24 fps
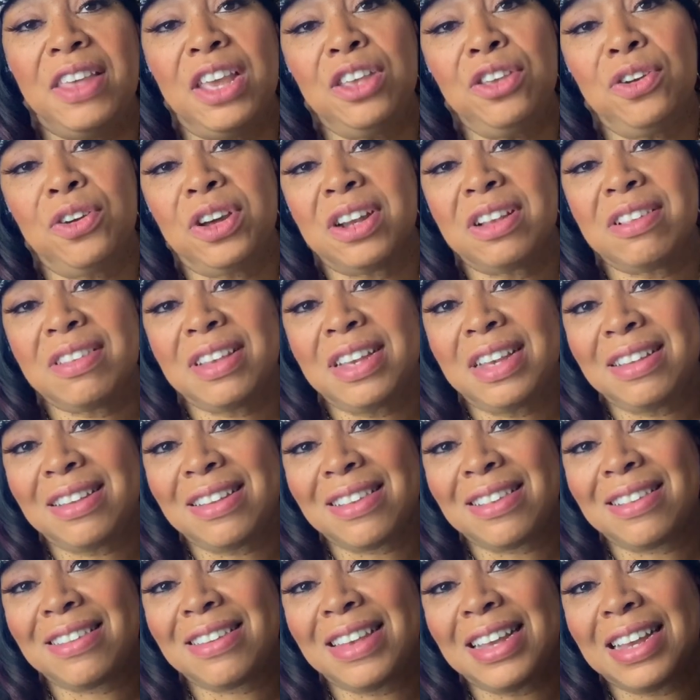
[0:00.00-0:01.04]
you're going to see a
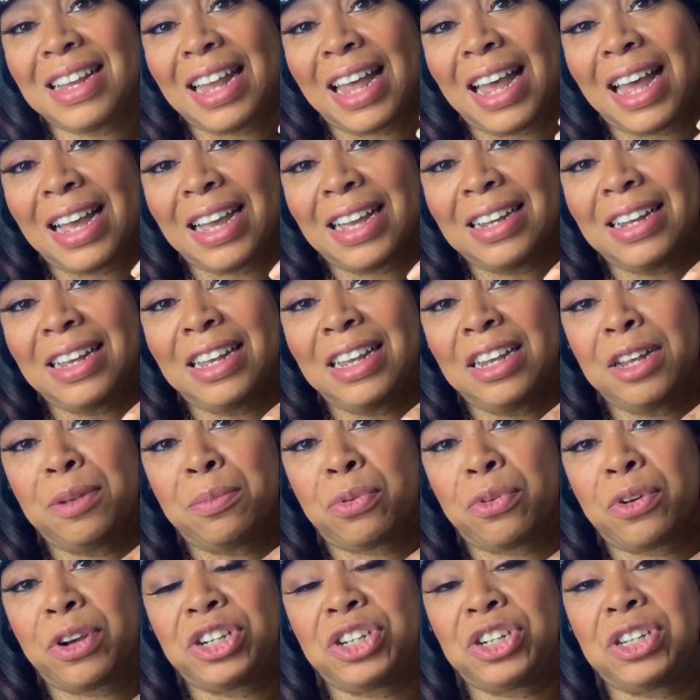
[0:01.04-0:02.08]
decline in
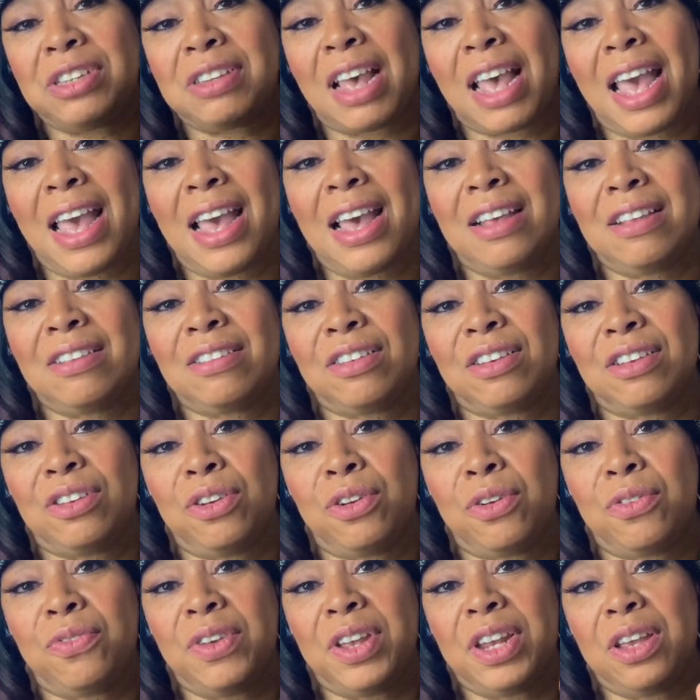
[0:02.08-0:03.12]
impressions as
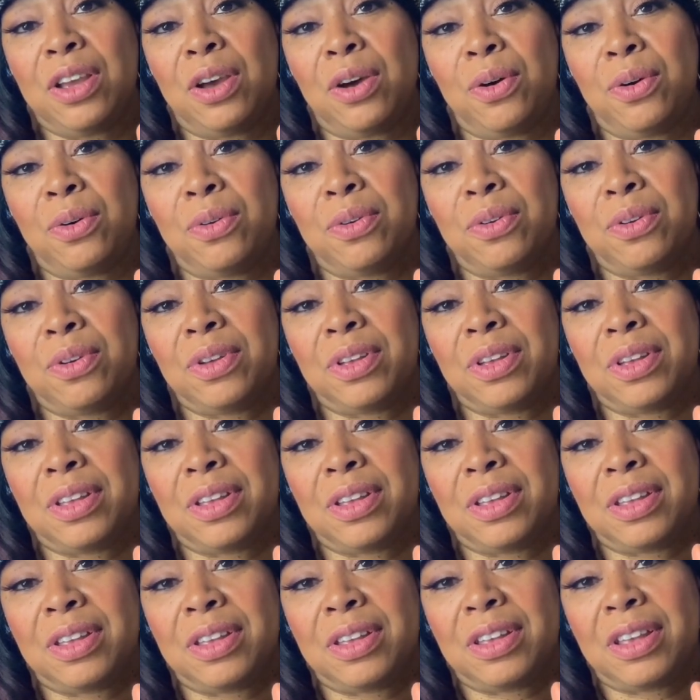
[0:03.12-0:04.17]
your video
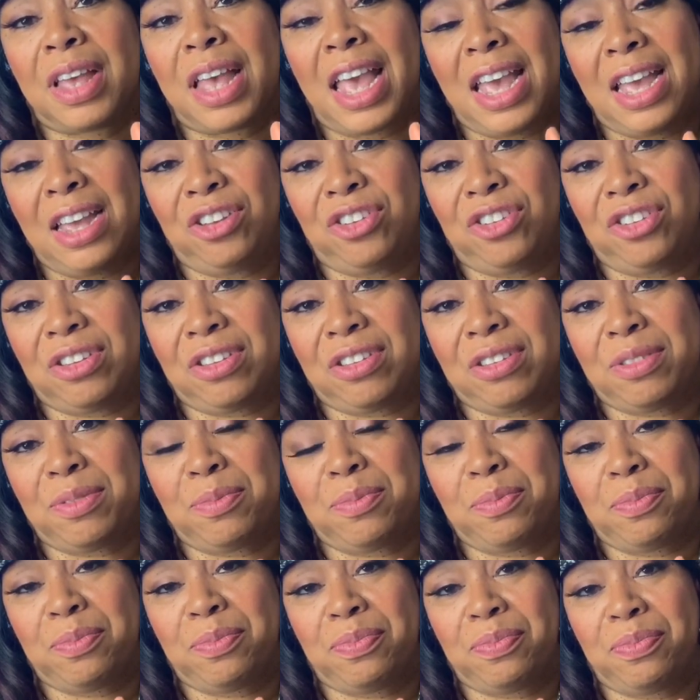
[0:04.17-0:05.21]
ages.
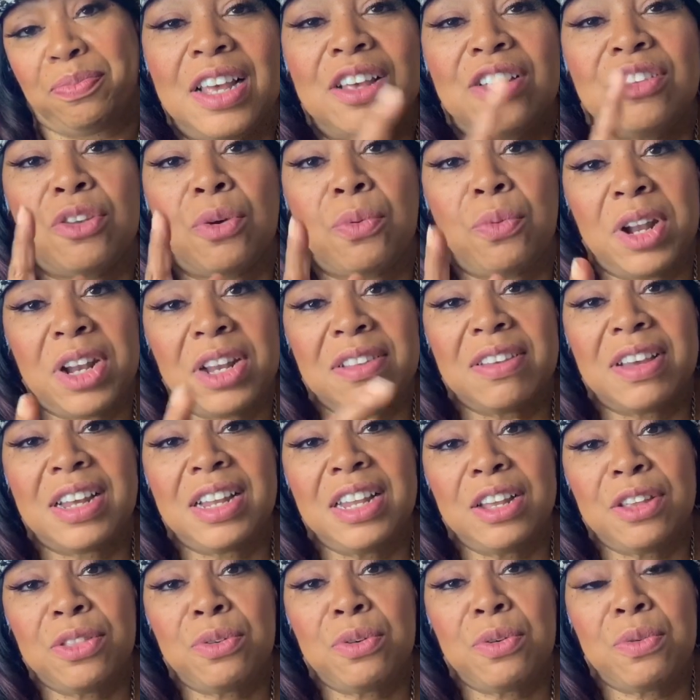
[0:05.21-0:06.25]
So what is a
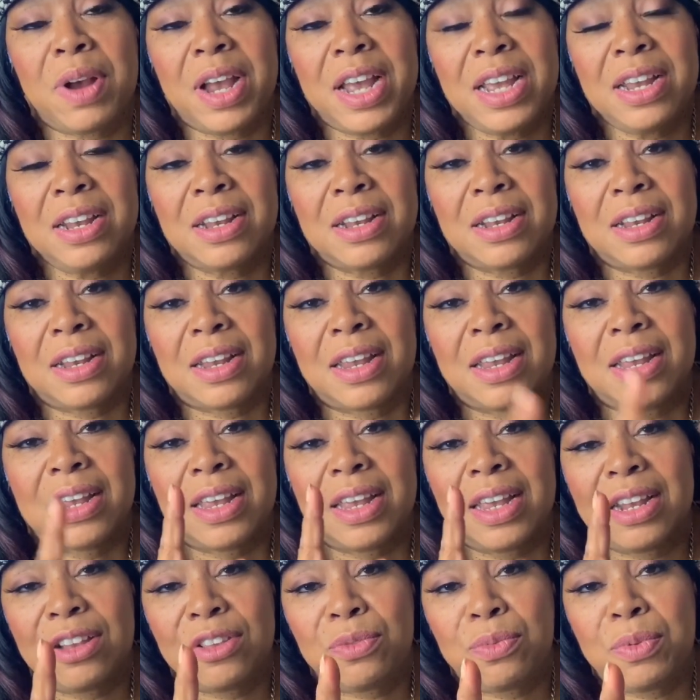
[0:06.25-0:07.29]
click-through rate?
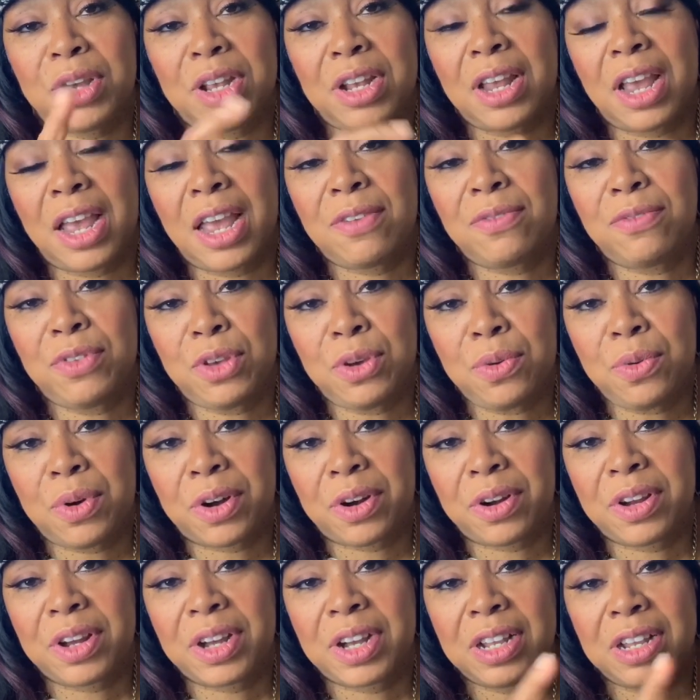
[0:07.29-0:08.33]
It is when a
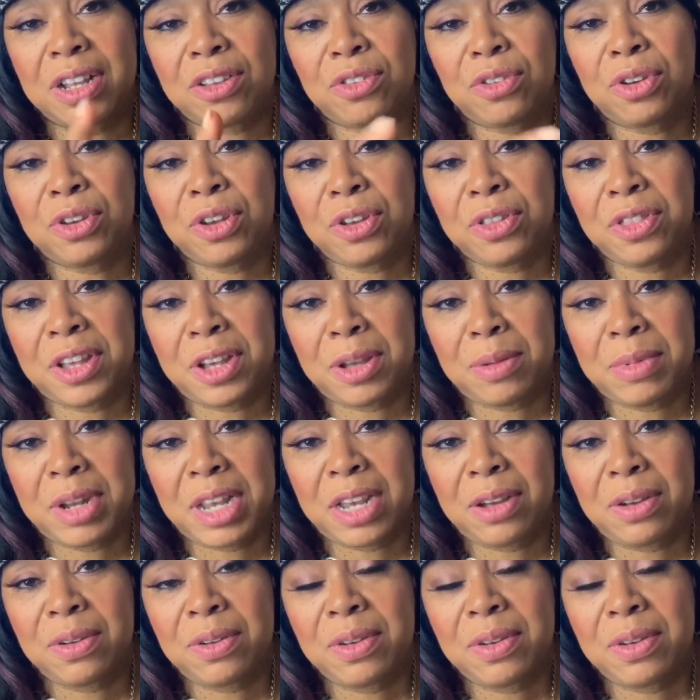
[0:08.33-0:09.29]
viewer clicks on your thumbnail,